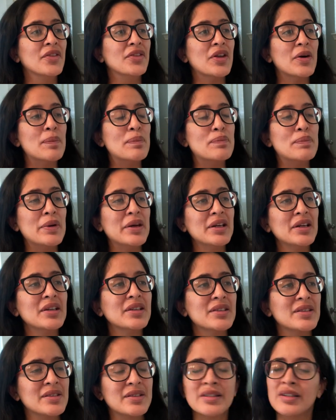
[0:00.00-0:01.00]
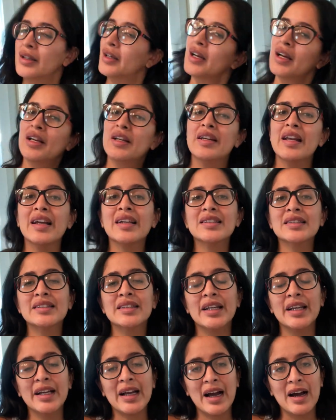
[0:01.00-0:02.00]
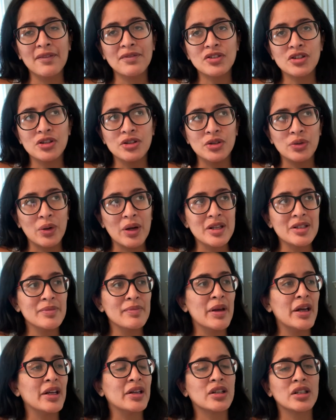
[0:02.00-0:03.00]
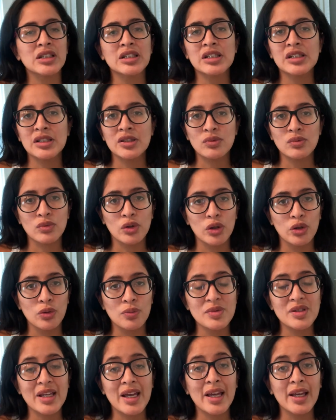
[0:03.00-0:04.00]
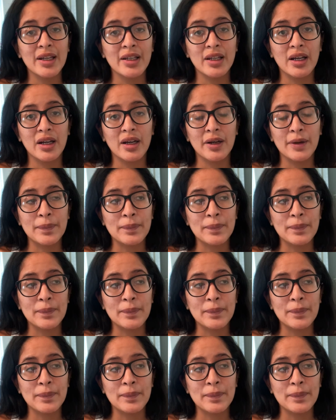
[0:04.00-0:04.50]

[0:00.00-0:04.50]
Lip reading: The biggest next thing after noisemakers and rooms and